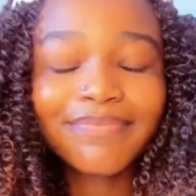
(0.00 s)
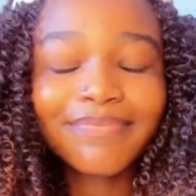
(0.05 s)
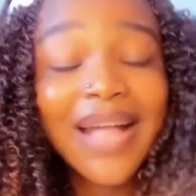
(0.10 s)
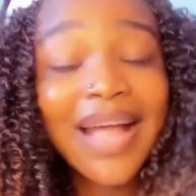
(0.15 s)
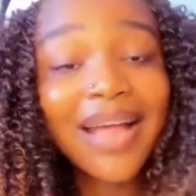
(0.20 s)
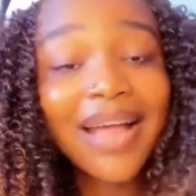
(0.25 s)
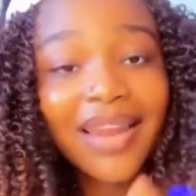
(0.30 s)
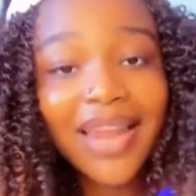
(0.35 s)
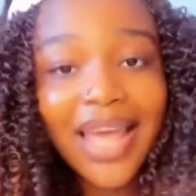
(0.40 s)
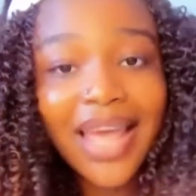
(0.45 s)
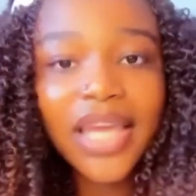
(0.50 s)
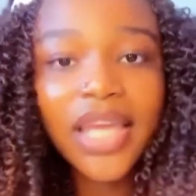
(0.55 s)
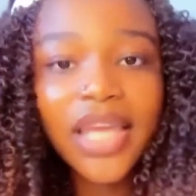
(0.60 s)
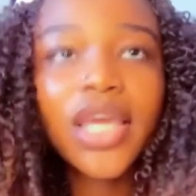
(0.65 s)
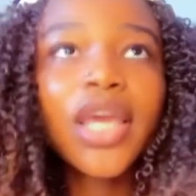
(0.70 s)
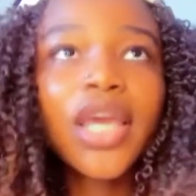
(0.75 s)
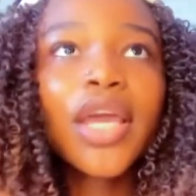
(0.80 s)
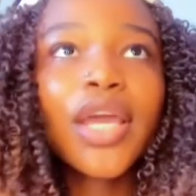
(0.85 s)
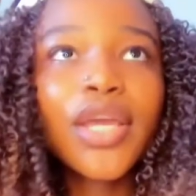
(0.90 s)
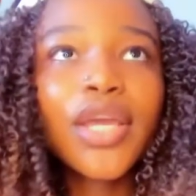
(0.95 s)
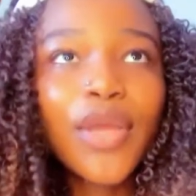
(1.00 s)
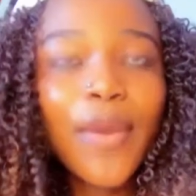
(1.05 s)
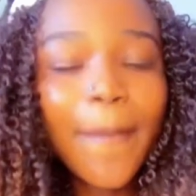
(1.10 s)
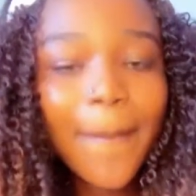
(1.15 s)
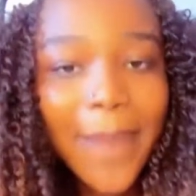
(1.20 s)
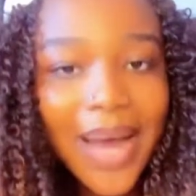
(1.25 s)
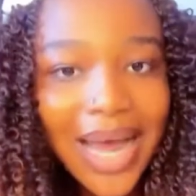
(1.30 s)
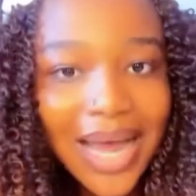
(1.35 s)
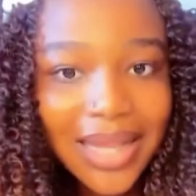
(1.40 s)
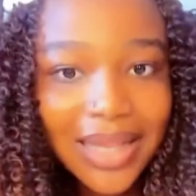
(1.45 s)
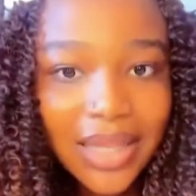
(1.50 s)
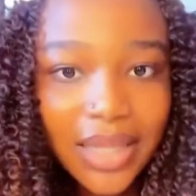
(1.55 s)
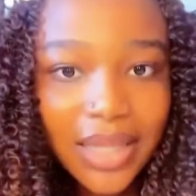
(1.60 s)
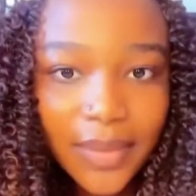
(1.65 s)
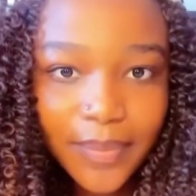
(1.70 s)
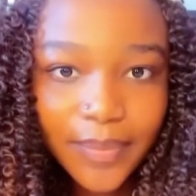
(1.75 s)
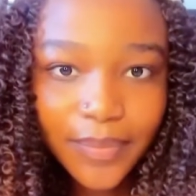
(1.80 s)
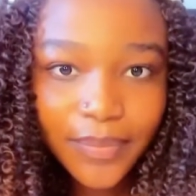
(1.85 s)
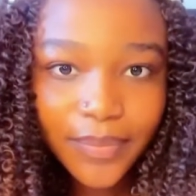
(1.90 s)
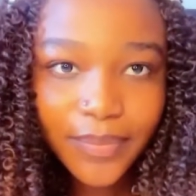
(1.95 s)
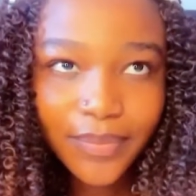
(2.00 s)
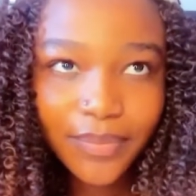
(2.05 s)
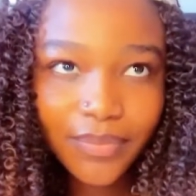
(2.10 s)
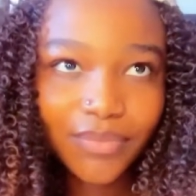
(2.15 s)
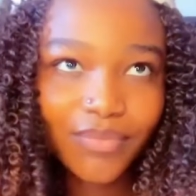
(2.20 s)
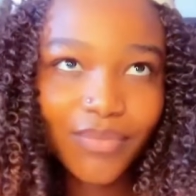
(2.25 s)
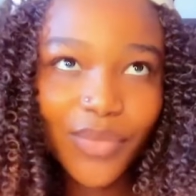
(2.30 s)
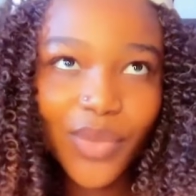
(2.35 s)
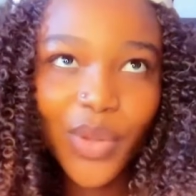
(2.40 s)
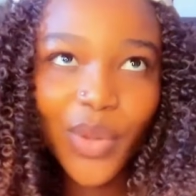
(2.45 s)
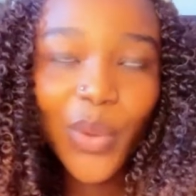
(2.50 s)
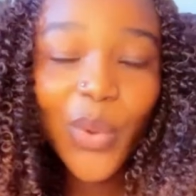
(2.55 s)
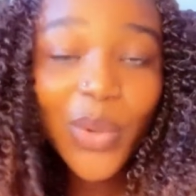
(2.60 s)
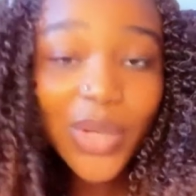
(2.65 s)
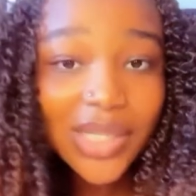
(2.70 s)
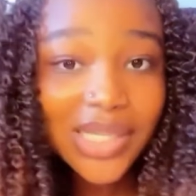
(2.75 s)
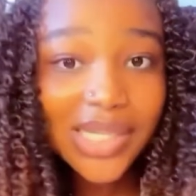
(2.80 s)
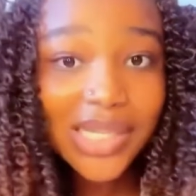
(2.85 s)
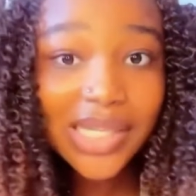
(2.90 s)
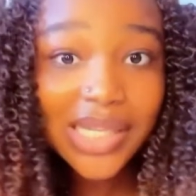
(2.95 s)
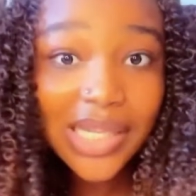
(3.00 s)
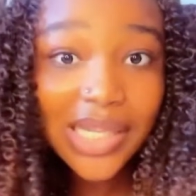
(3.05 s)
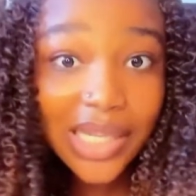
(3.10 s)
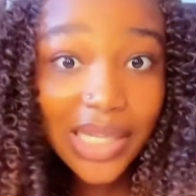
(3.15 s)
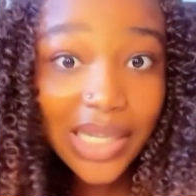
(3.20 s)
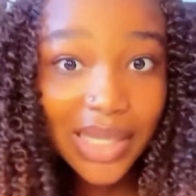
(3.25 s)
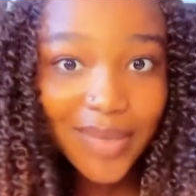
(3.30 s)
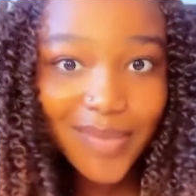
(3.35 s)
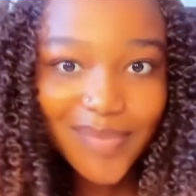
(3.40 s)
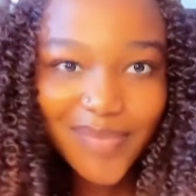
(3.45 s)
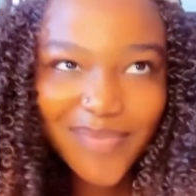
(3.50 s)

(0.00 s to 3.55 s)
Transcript: like your partner constantly